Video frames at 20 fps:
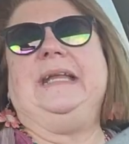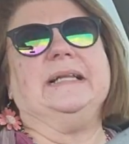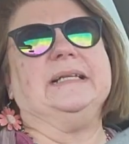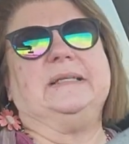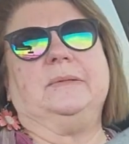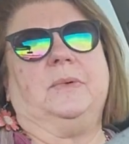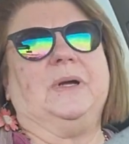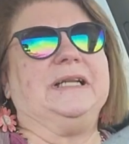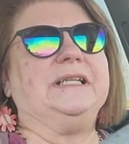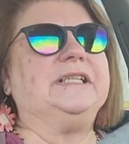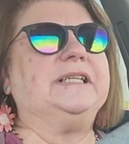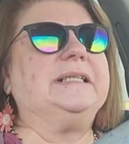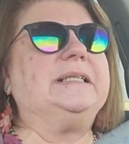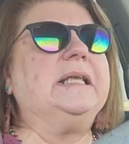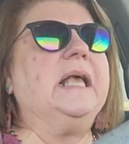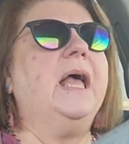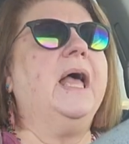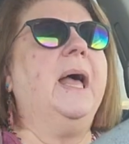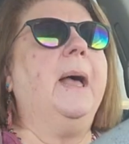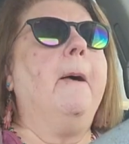he doesn't watch this.
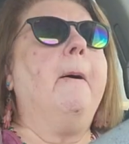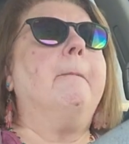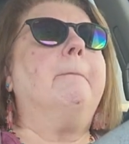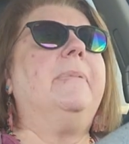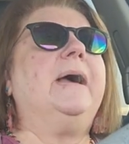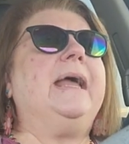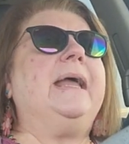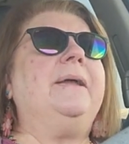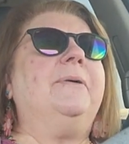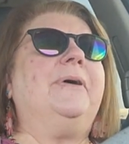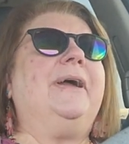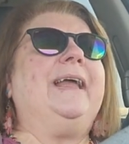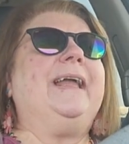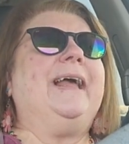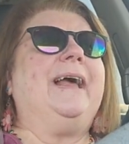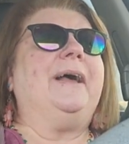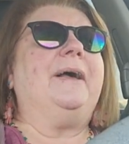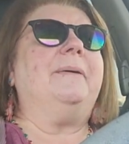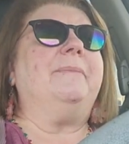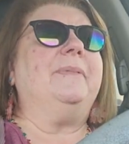But anyway,
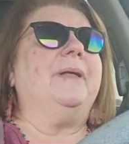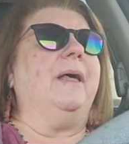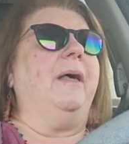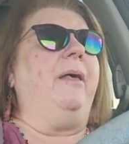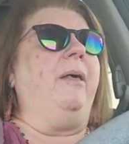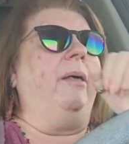um,